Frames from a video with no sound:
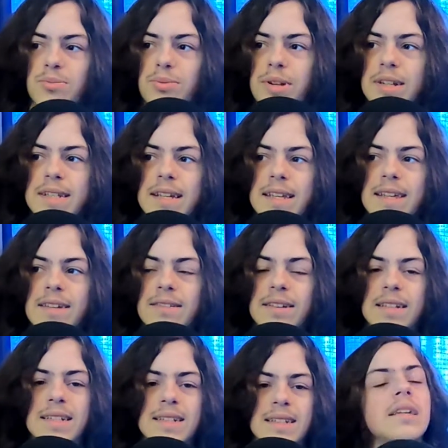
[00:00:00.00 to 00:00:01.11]

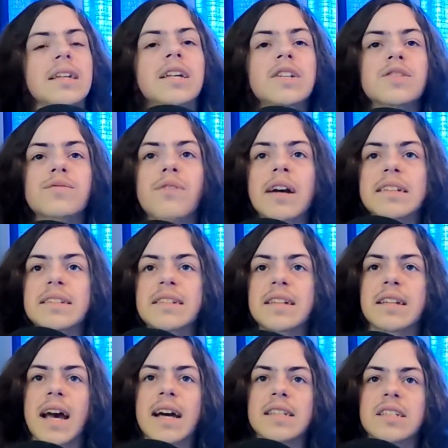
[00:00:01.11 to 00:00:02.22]
ridiculous. Each fight scene
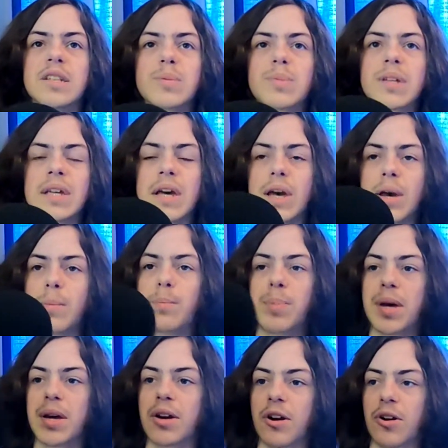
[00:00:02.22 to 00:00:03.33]
has to be
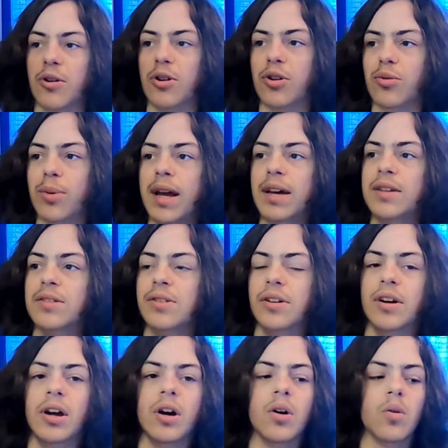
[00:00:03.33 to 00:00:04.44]
bigger or grander
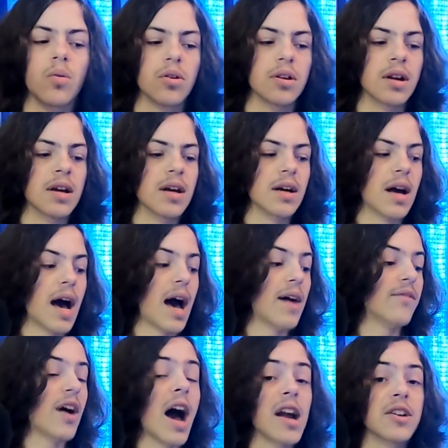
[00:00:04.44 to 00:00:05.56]
or have
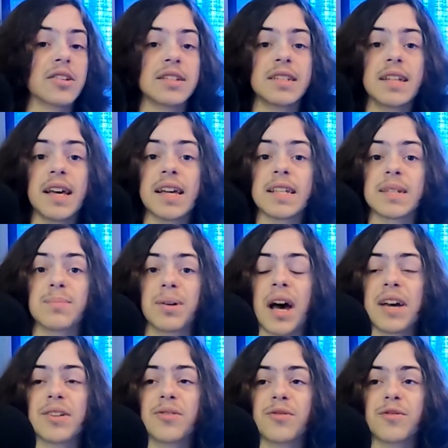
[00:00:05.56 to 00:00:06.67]
higher stakes, but I
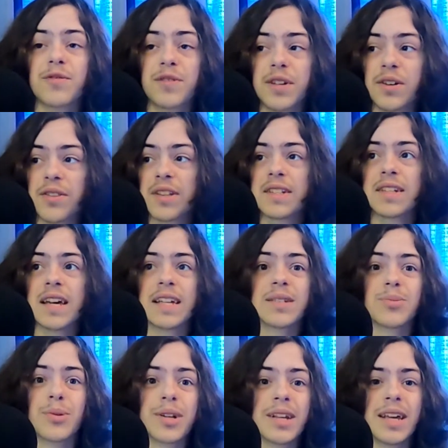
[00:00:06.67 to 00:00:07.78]
don't feel the stakes
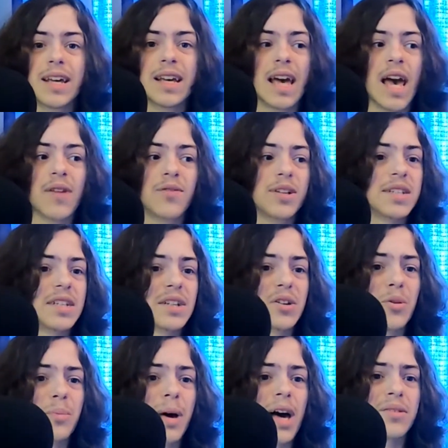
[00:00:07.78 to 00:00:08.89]
when every single
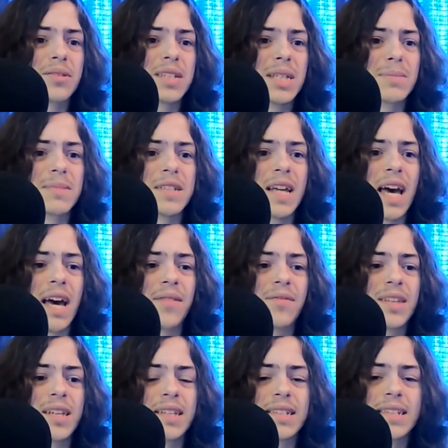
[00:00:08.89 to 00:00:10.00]
battle seems to have the
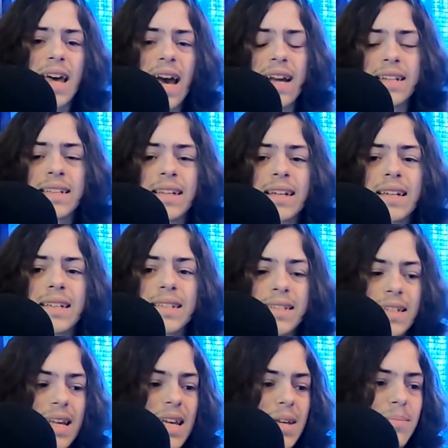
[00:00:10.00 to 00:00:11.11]
exact
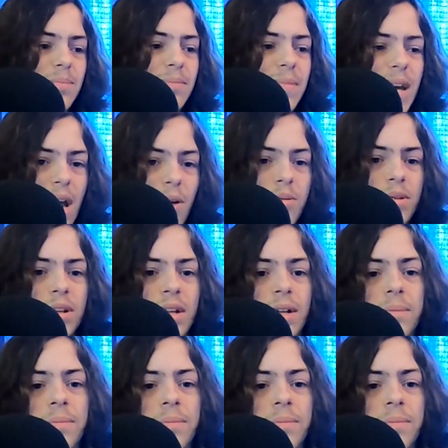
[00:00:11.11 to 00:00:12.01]
same outcome.